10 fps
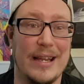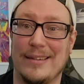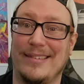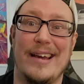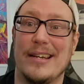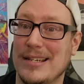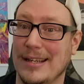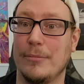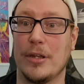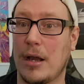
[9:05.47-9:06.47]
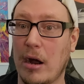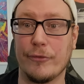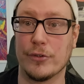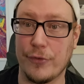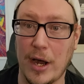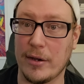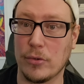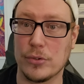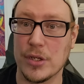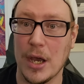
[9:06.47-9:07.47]
He led a team to the conference
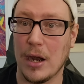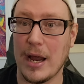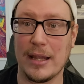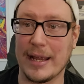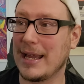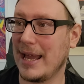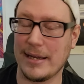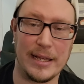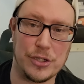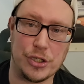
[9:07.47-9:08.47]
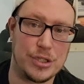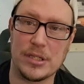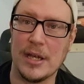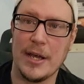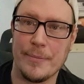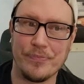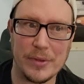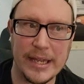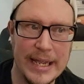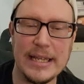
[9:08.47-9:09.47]
finals. Right? Like, and it's just,
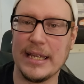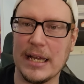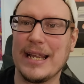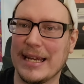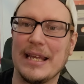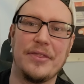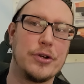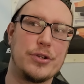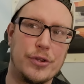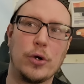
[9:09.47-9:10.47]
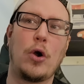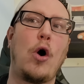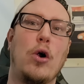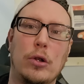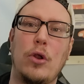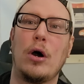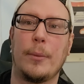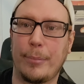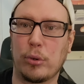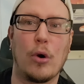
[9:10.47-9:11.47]
he, he again, there, there are a lot
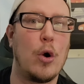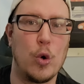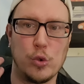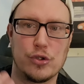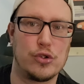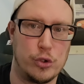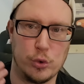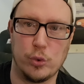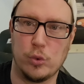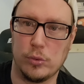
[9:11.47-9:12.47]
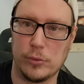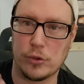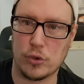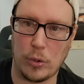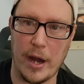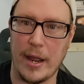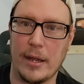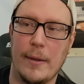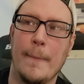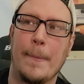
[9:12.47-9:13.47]
of pros to
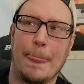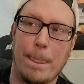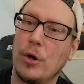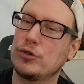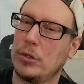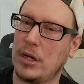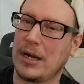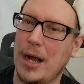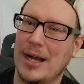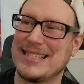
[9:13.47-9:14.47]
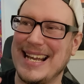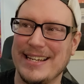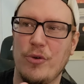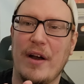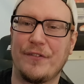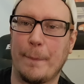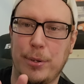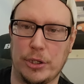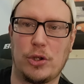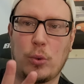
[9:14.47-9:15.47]
Trae. There are also a lot of cons, and you have to
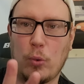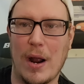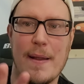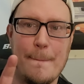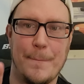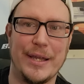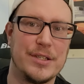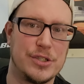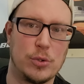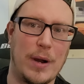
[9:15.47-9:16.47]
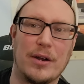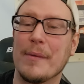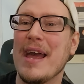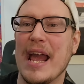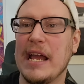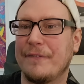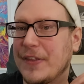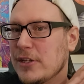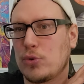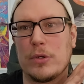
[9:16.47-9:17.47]
put the right pieces around him. If
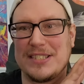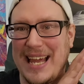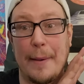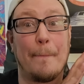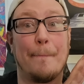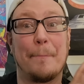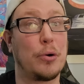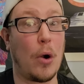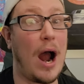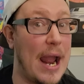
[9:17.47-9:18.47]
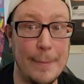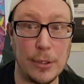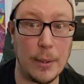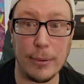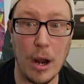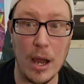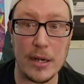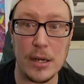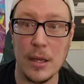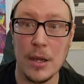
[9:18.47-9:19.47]
this was like prime
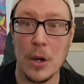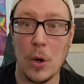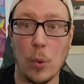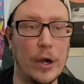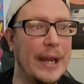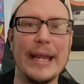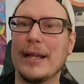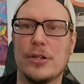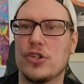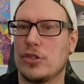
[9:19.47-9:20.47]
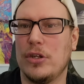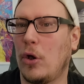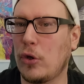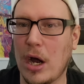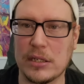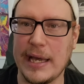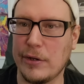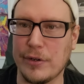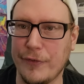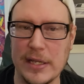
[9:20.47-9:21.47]
LeBron, where he could just, you know, lock
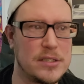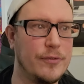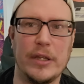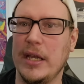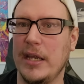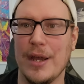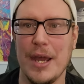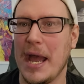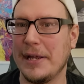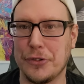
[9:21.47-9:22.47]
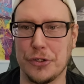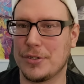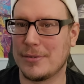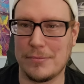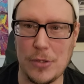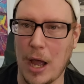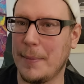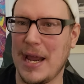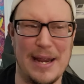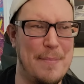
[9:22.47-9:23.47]
down defensively and just
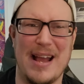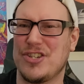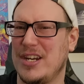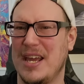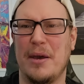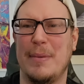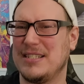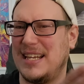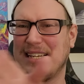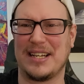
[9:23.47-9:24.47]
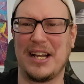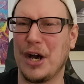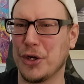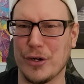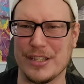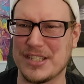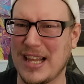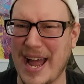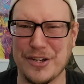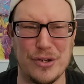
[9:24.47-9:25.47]
dominate, imagine him as like a cutter and
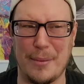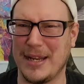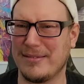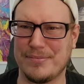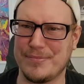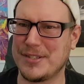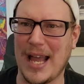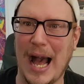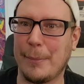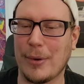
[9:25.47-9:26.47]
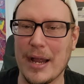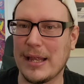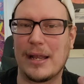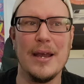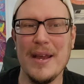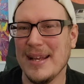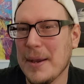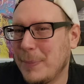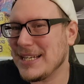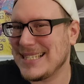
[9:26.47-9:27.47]
slasher. I mean, stop, right? Like,
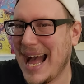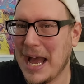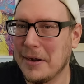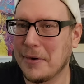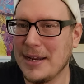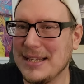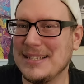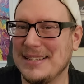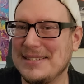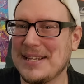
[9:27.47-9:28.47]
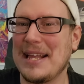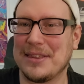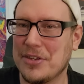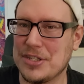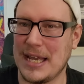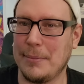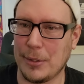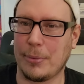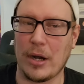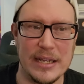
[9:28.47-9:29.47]
but he's not, right? He's not the same
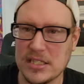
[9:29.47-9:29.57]
LeBron.